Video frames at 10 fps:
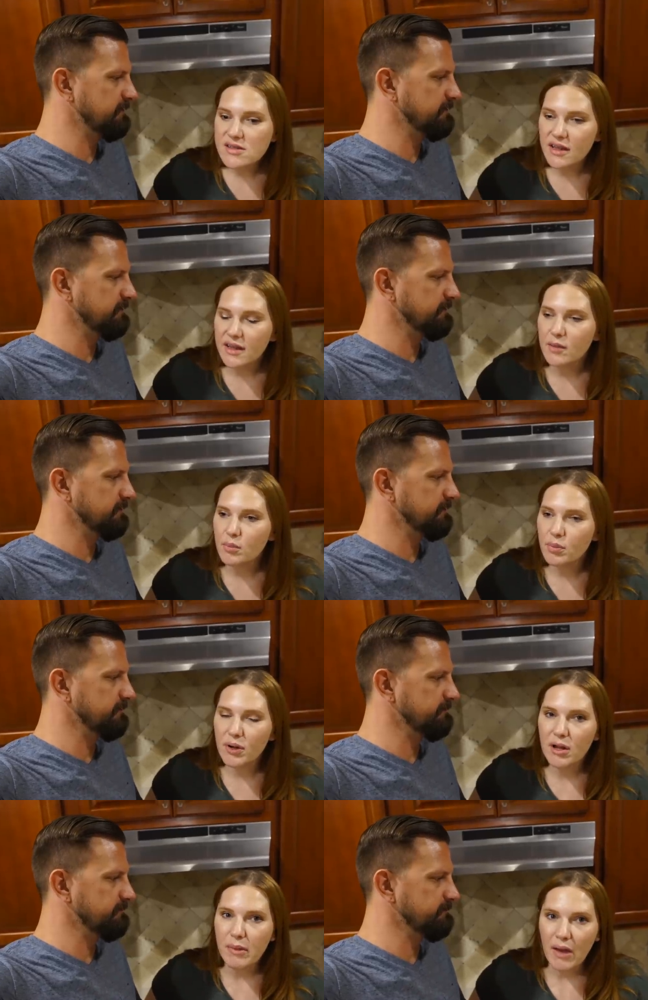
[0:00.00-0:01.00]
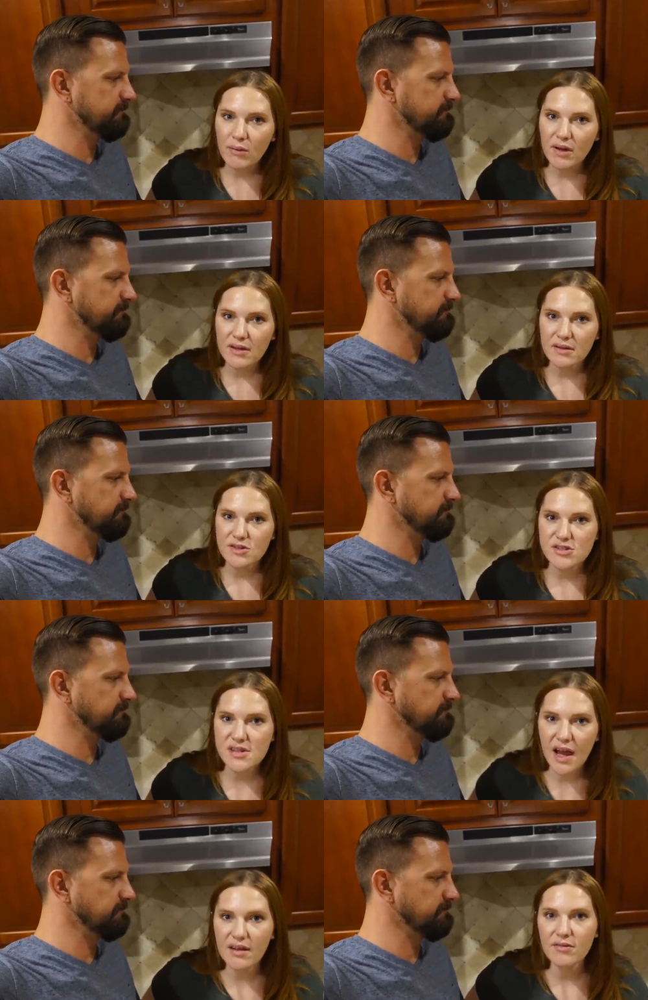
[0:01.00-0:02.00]
Speaker 1: to like bring him out and
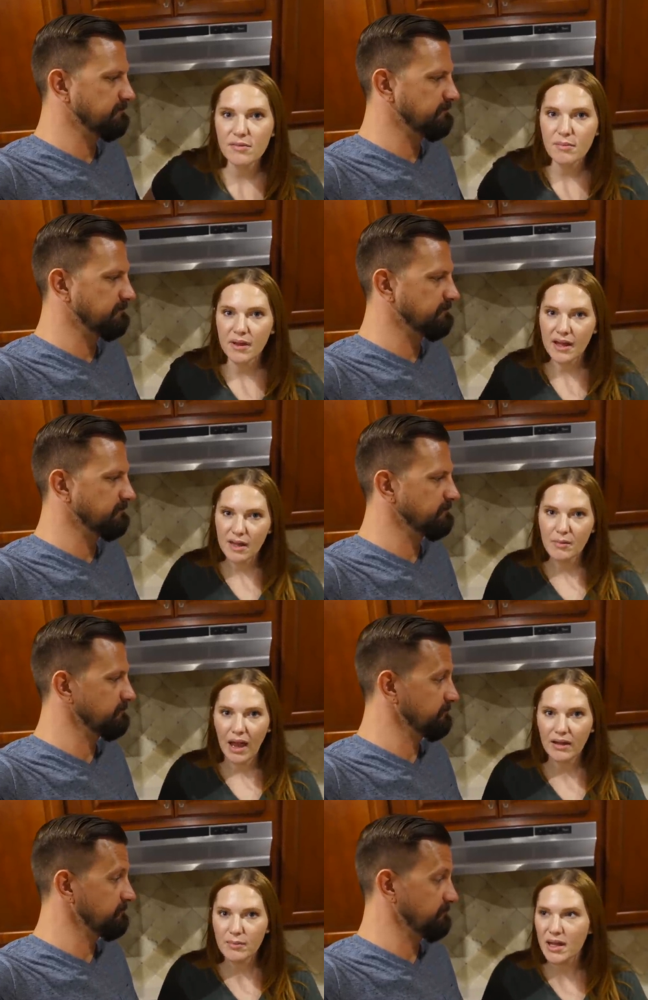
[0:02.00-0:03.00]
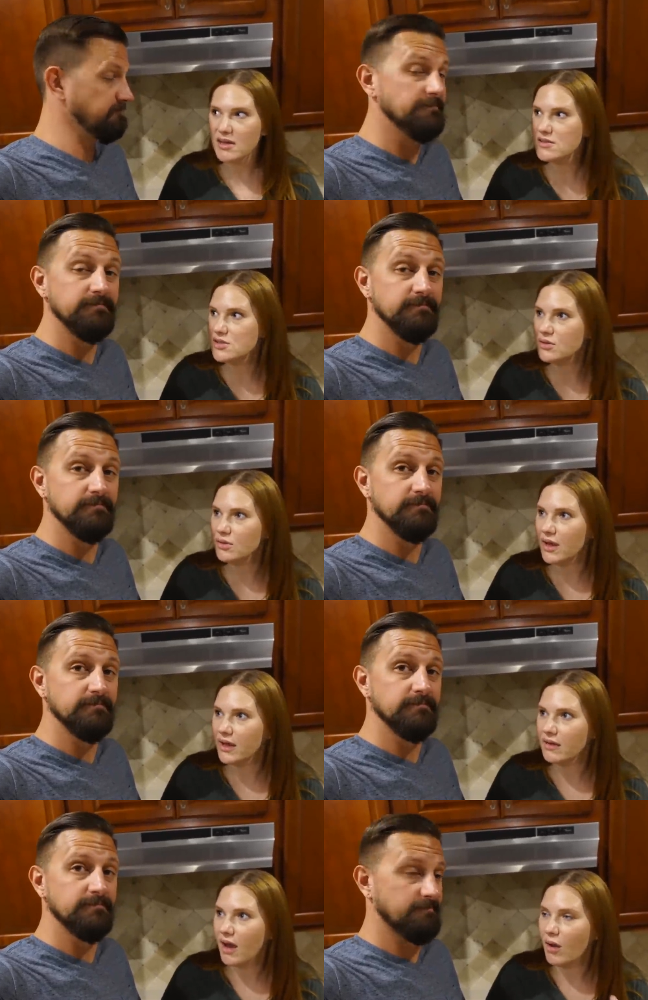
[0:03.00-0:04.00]
just kind of get him acclimated to
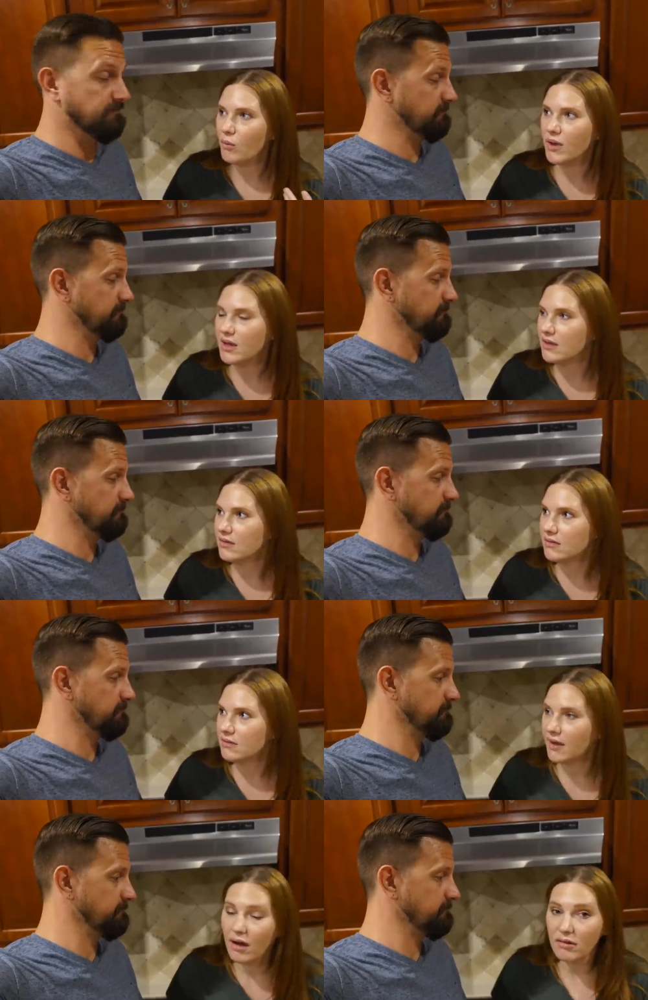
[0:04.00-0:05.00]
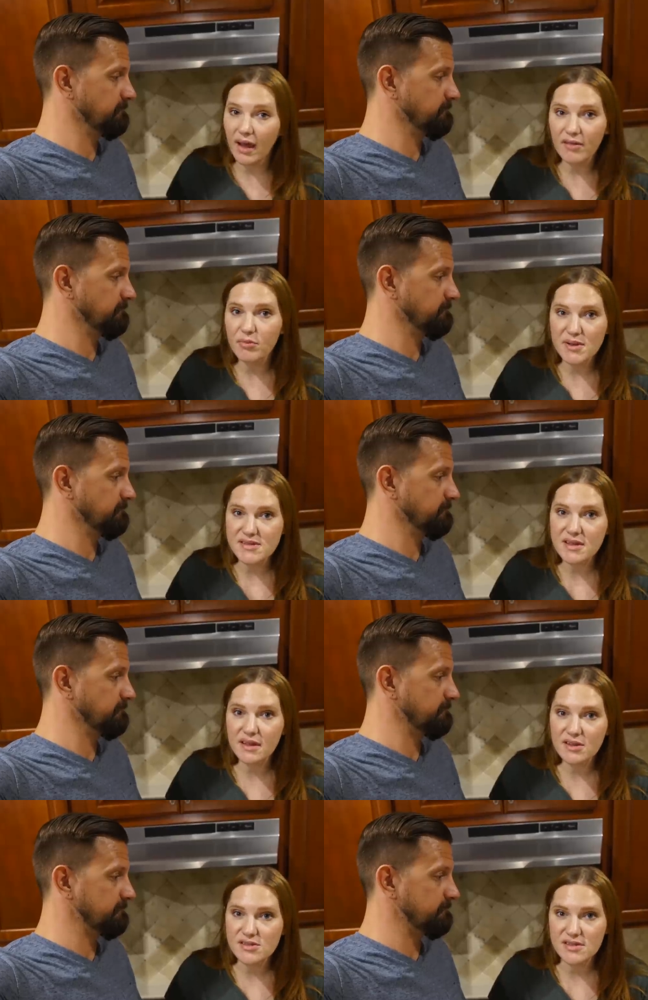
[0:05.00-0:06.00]
like how we like our life,
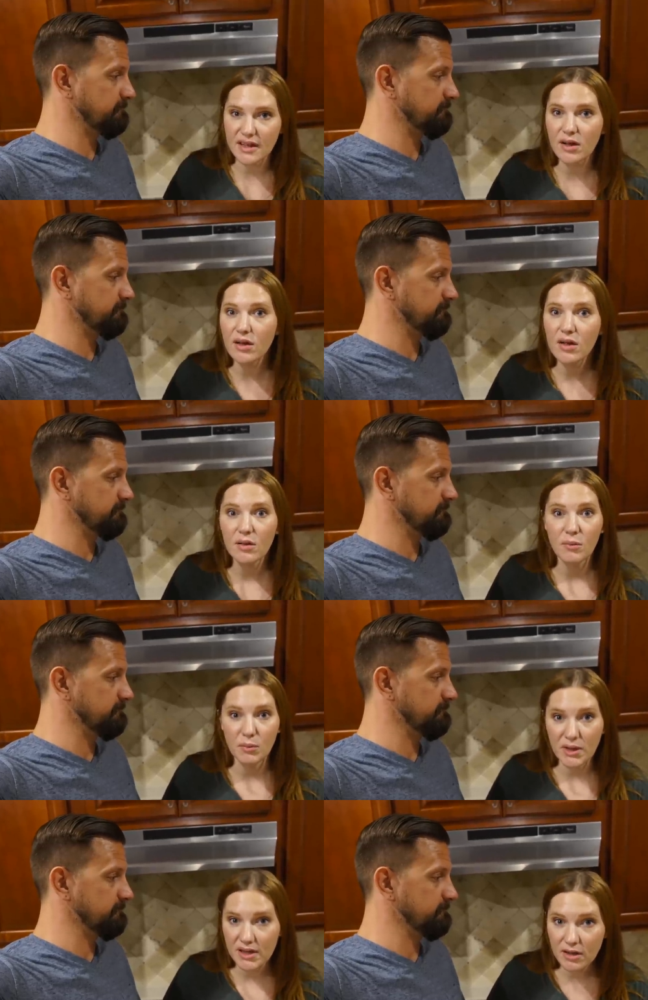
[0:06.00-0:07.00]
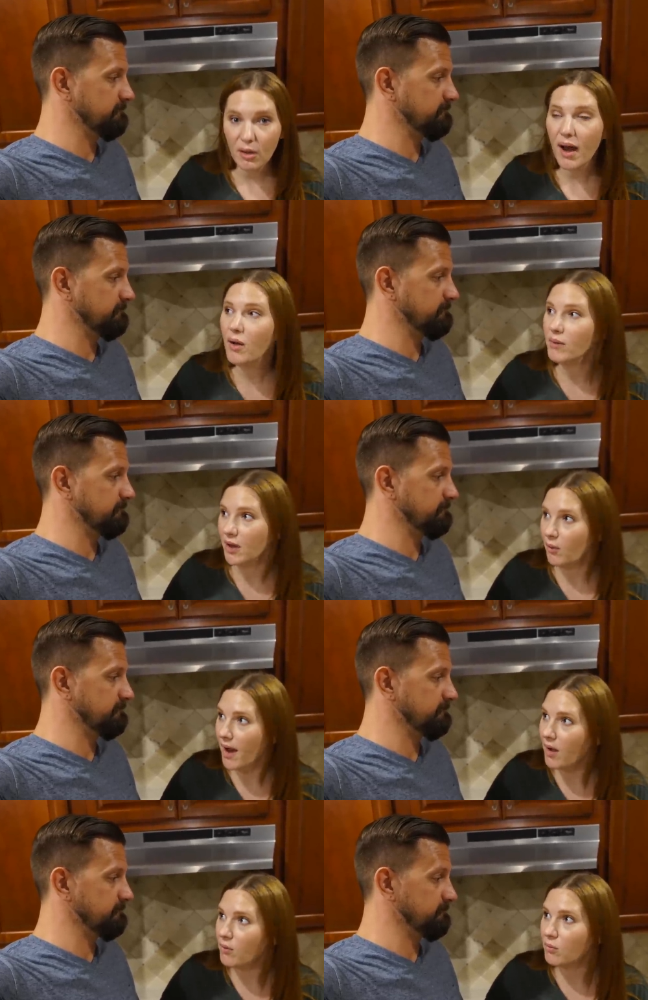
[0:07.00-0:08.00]
basically. Just like when we need to go out, we go
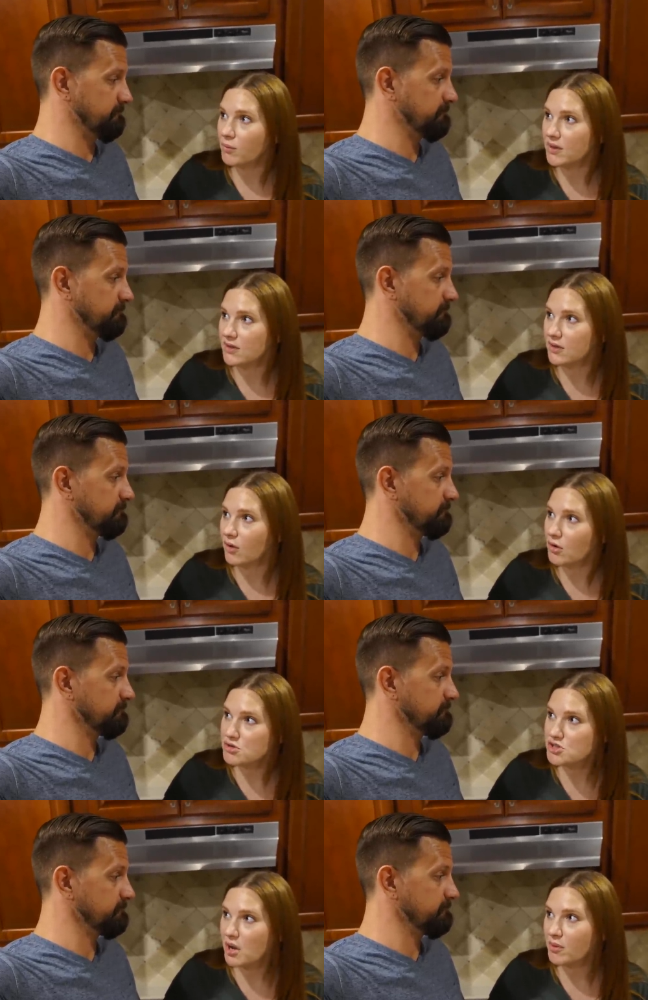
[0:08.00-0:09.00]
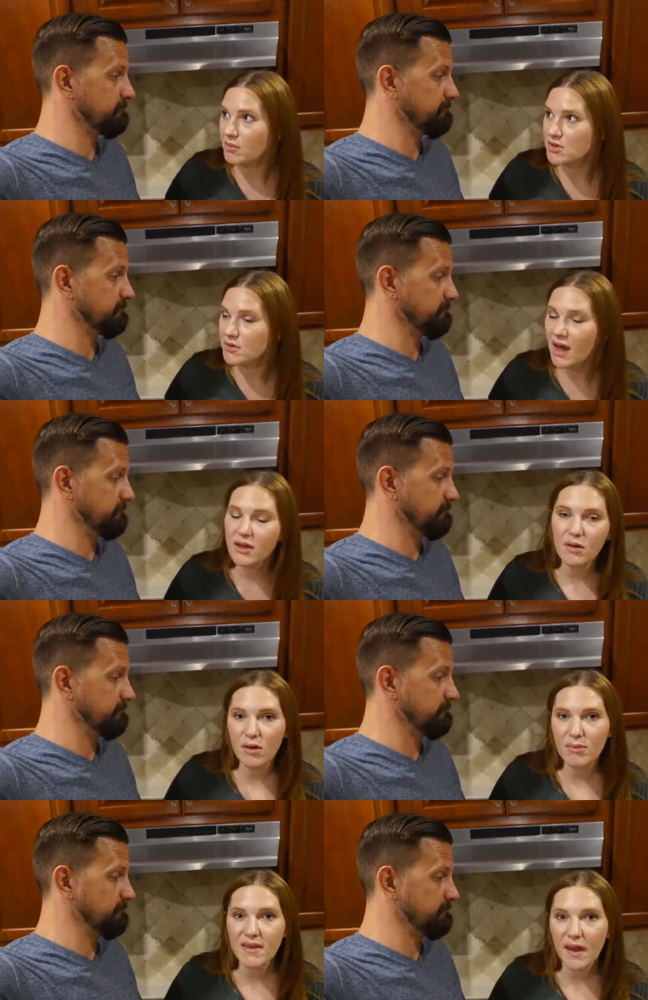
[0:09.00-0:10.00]
out. When we need to go grocery shopping, we do that. You know
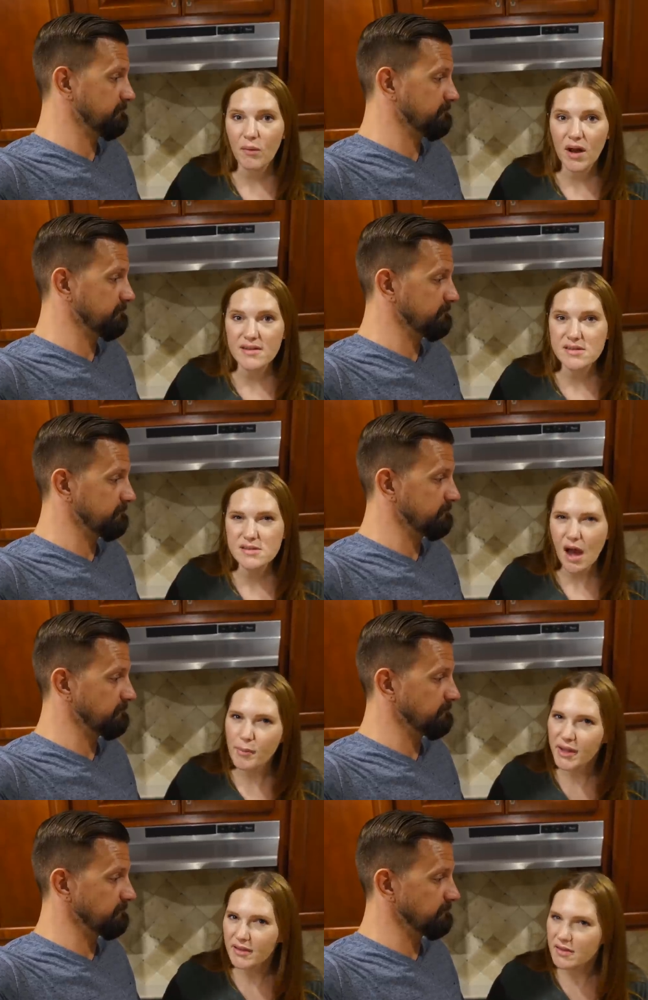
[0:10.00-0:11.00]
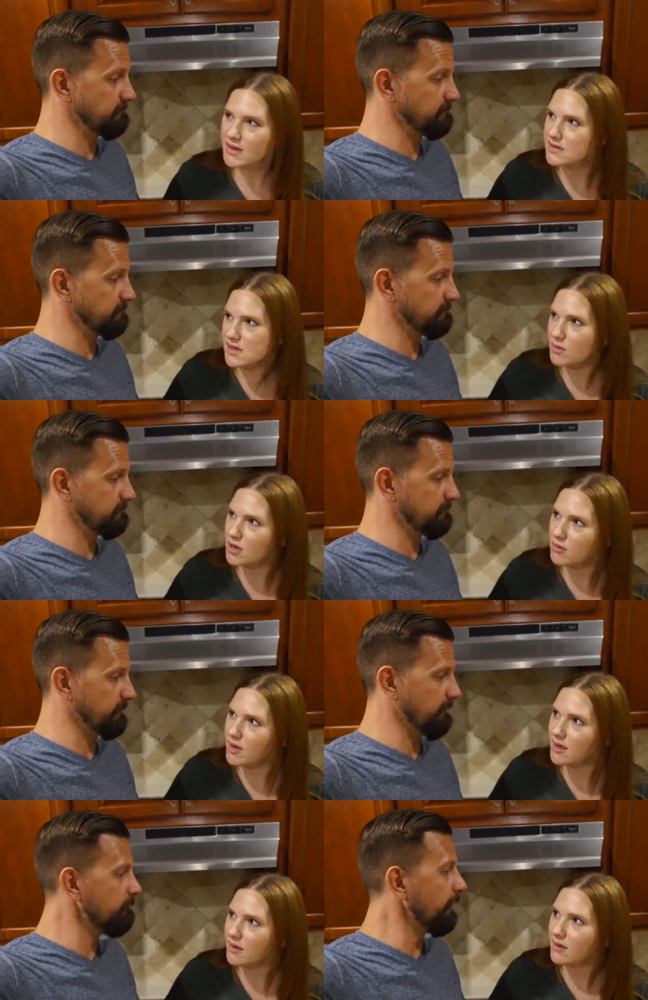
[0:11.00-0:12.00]
what I mean? Like, we're not stopping the things that we're
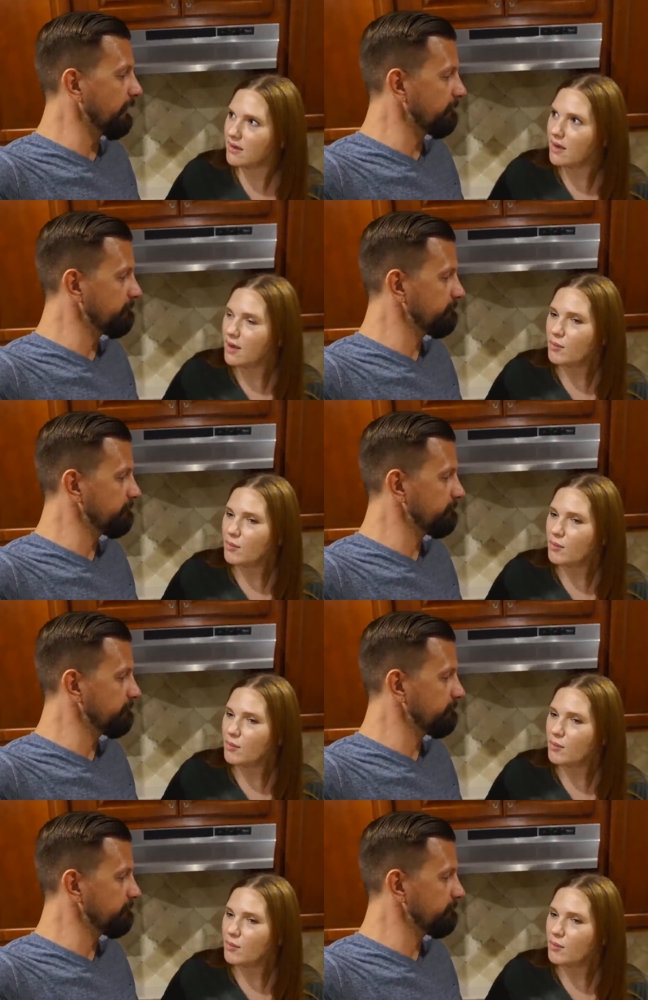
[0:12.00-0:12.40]
doing. Right.